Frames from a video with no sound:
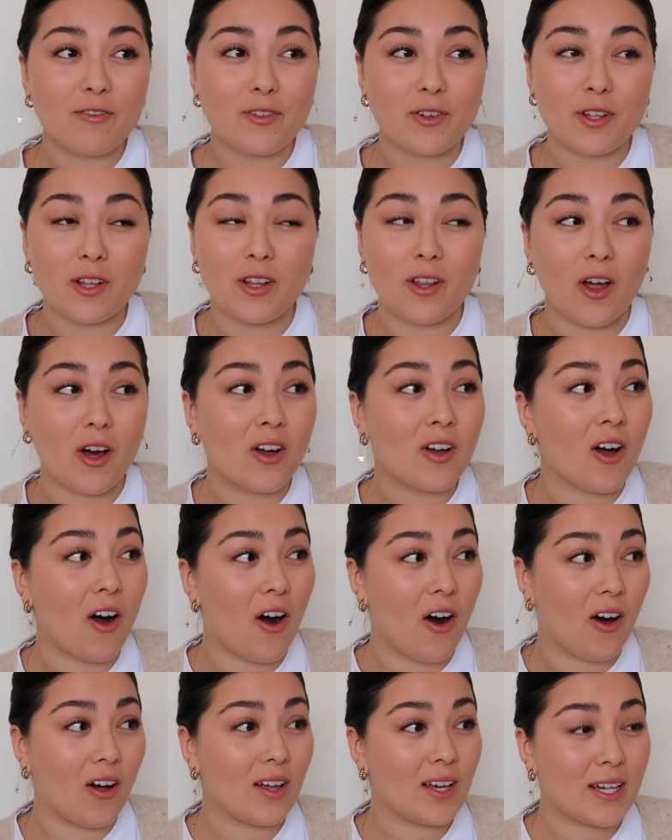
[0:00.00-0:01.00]
for the long
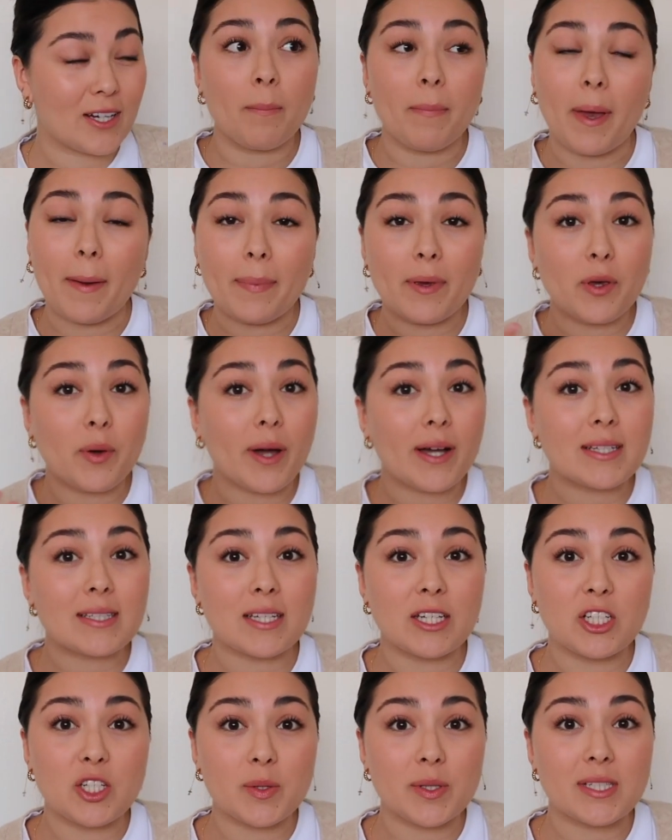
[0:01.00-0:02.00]
haul. Maybe you guys
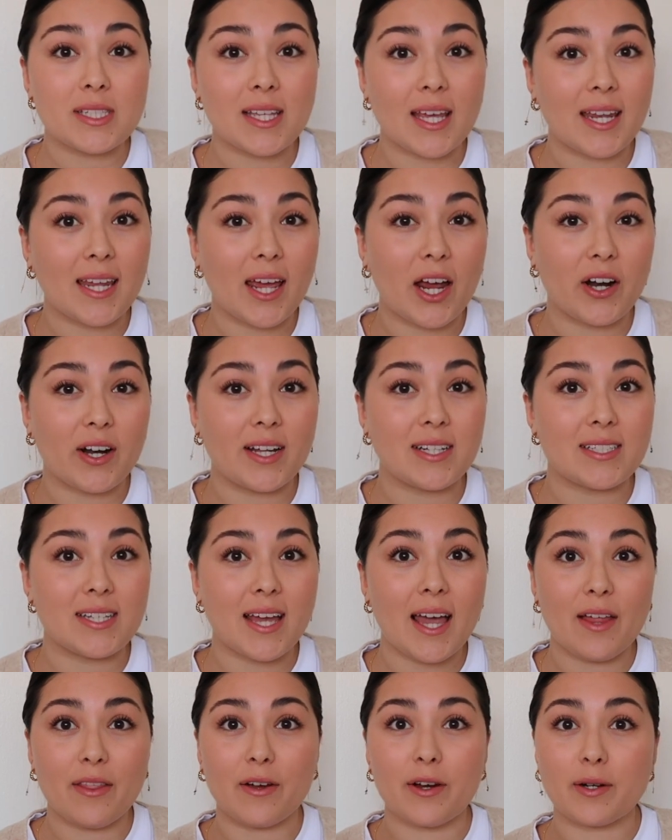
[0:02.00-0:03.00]
can do a skincare night
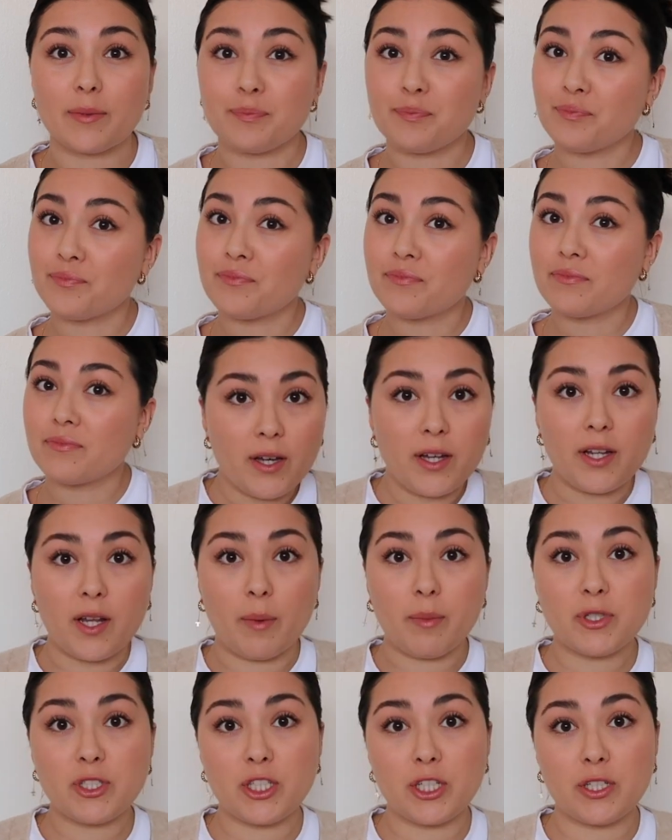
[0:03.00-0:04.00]
together.
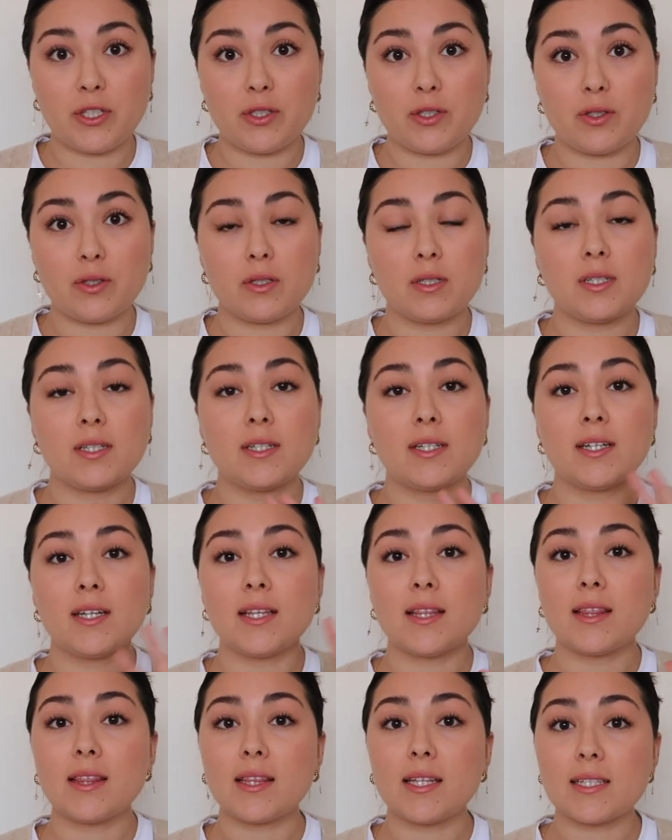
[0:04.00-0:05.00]
Number two,
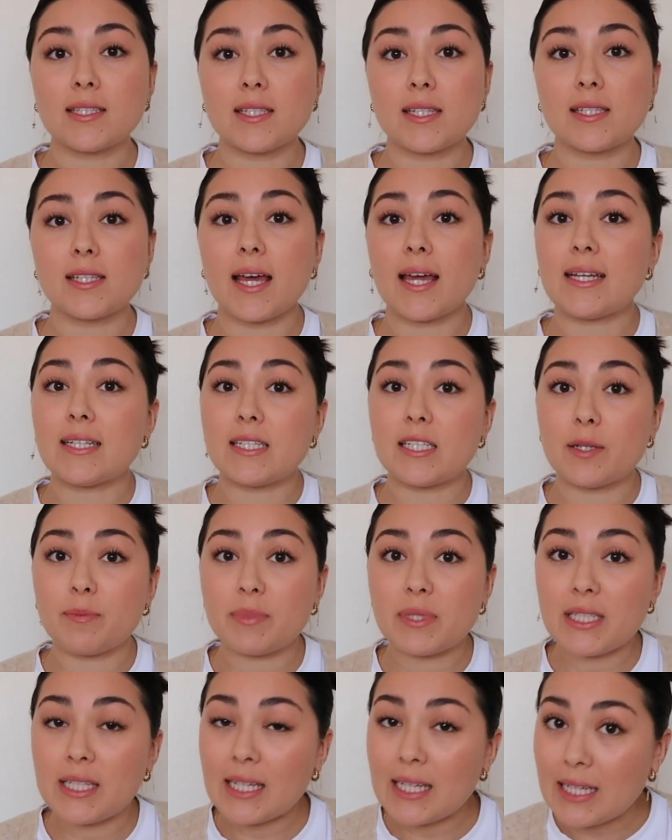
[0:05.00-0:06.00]
this is a
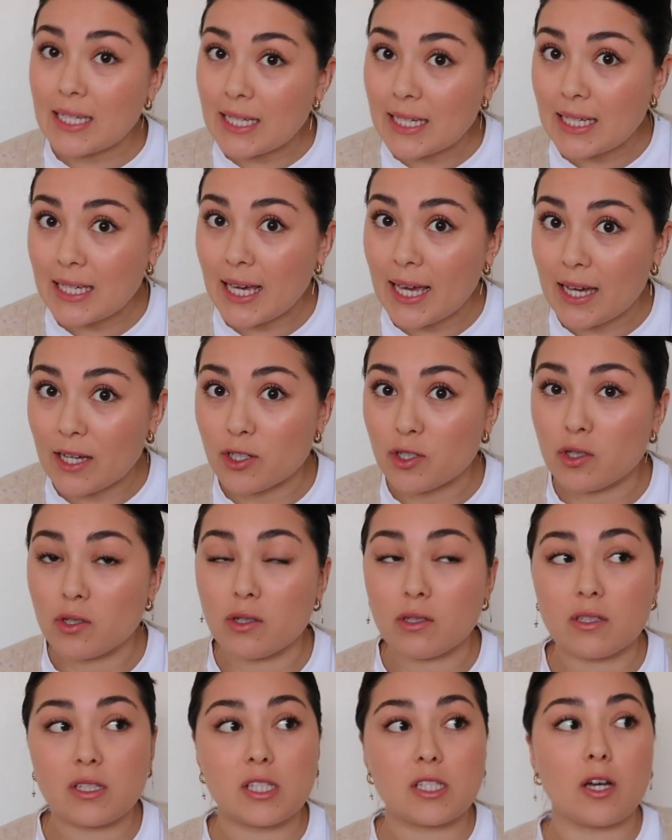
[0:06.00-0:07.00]
diptyque
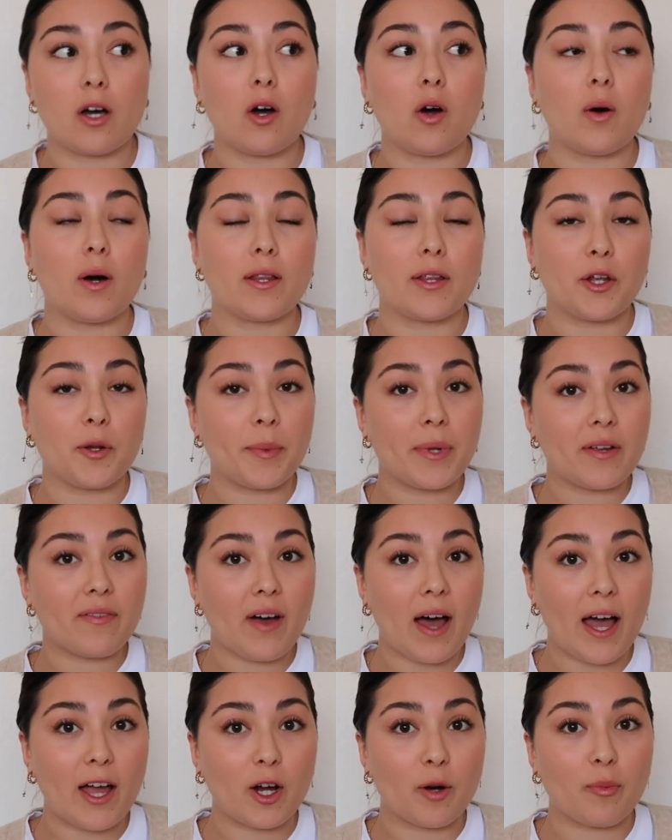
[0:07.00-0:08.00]
candle, so a little bit of a
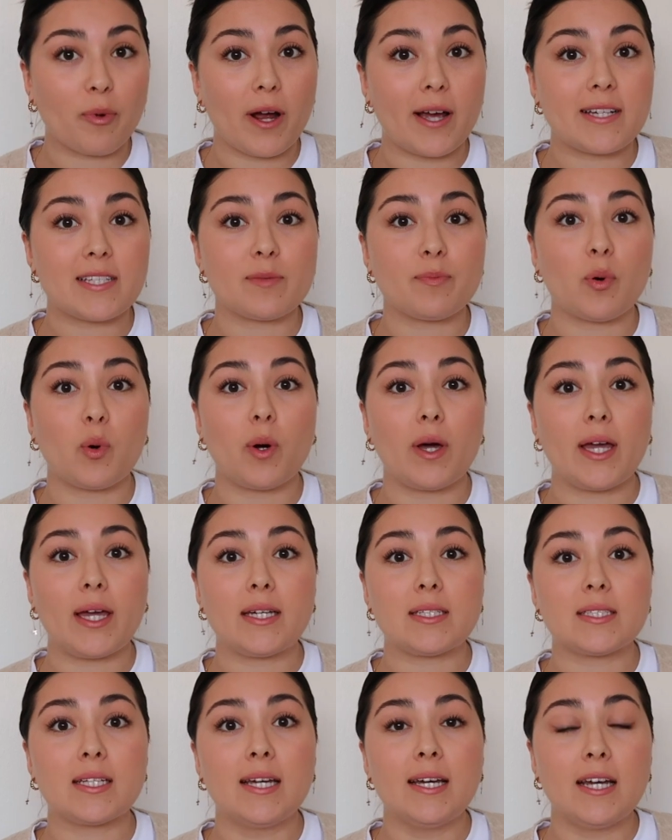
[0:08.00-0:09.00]
higher price
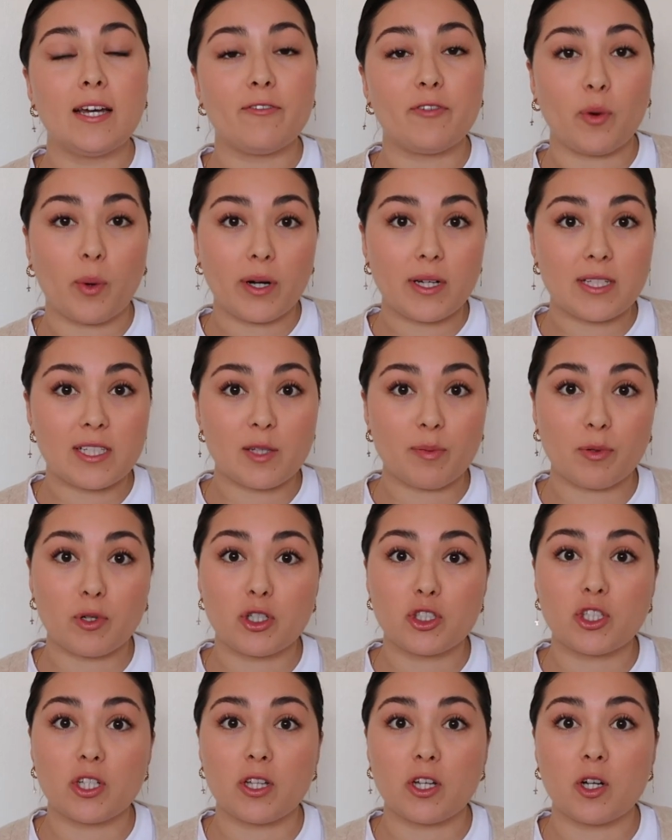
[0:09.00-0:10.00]
point if you're wanting to
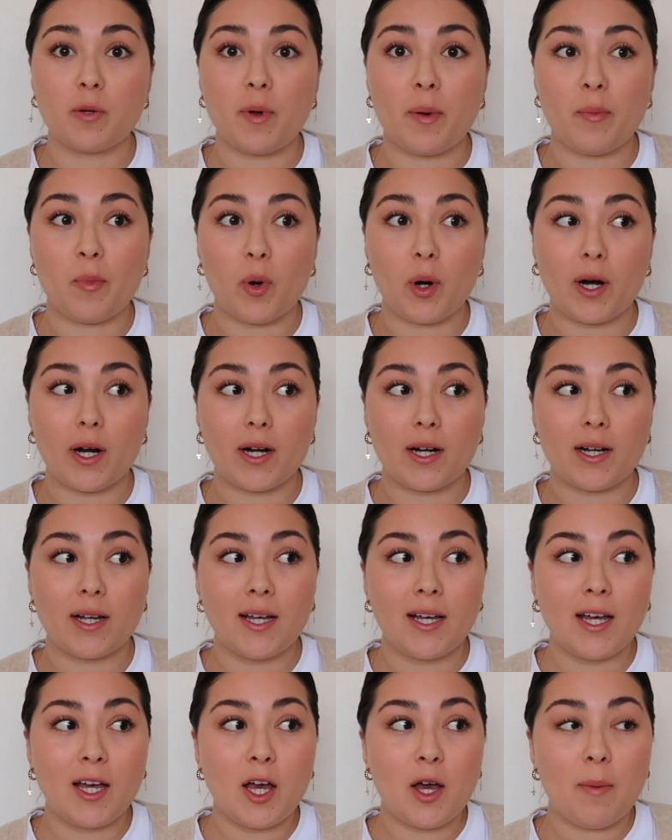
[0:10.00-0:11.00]
splurge a little bit more.
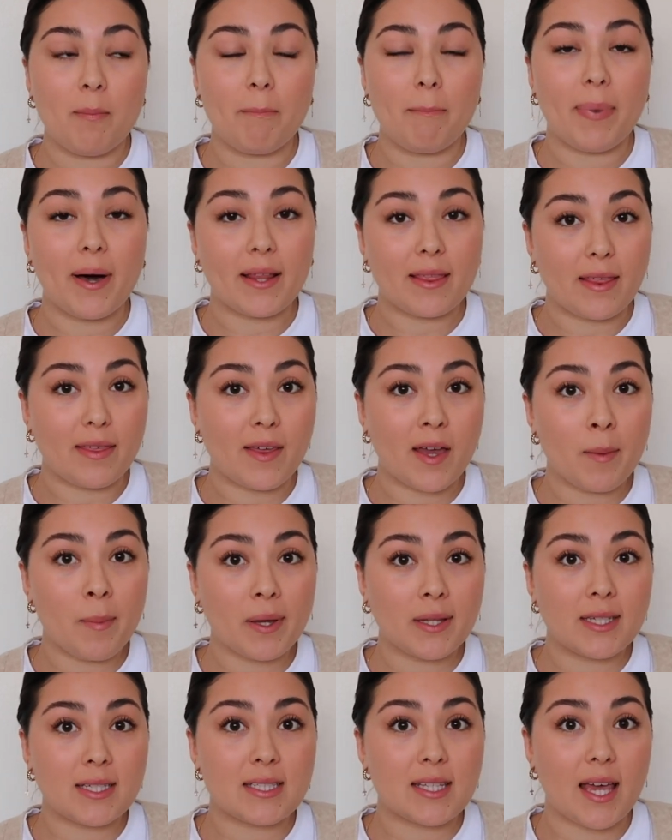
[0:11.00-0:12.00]
But the thing
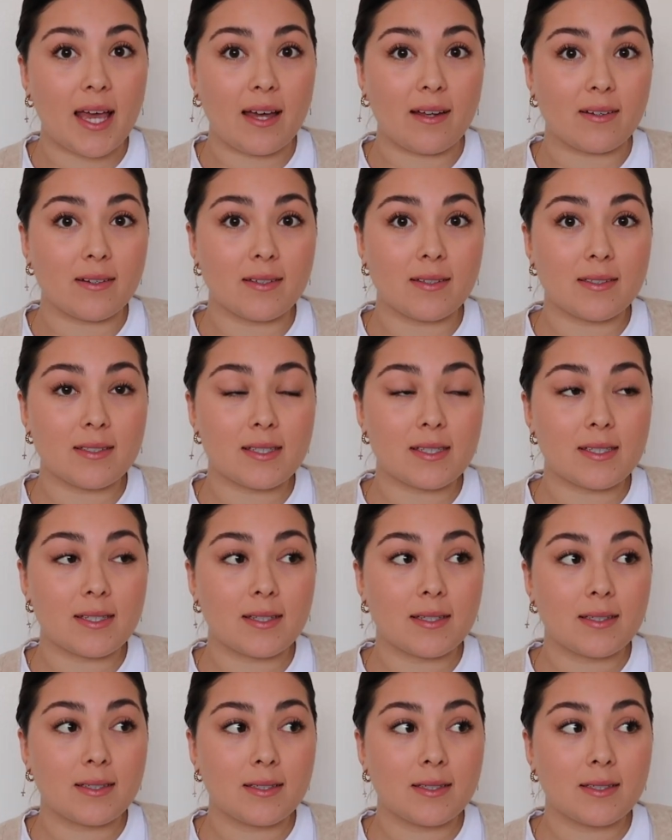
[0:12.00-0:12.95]
about these candles